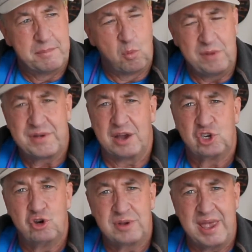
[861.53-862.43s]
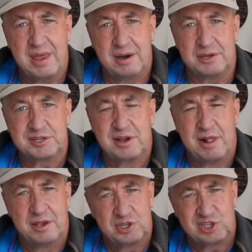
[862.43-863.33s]
we've got two candidates
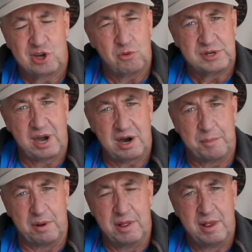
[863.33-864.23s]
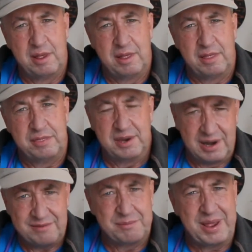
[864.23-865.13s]
so terrible that it
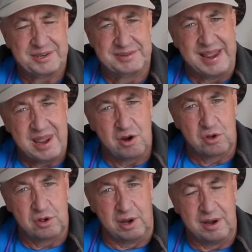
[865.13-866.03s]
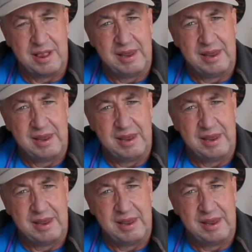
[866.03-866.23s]
even makes Dan look good.